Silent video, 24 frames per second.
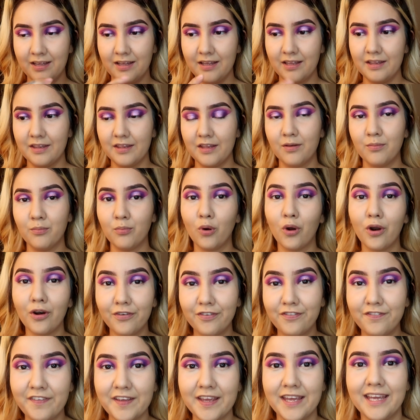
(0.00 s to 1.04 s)
The
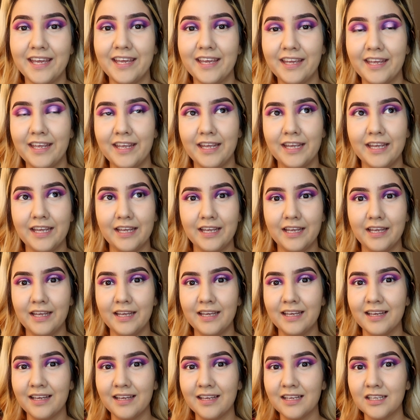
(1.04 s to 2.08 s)
Morphe
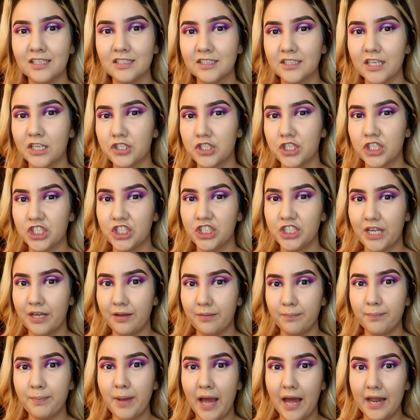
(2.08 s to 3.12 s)
Such a
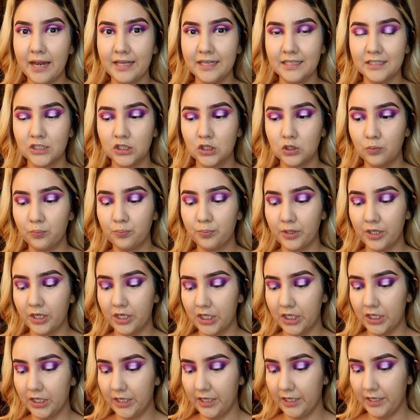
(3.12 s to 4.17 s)
Gem palette is super
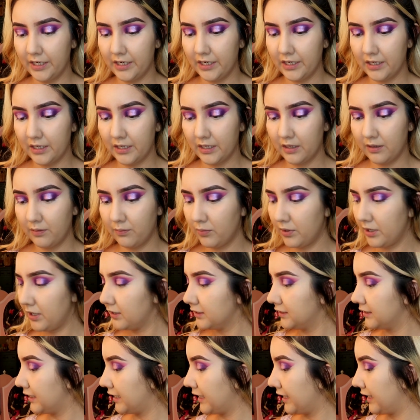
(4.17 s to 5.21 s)
good. What else
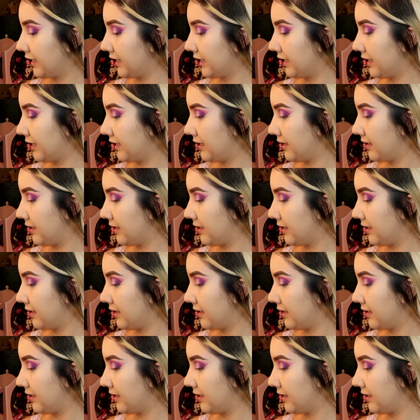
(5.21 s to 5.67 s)
did I get?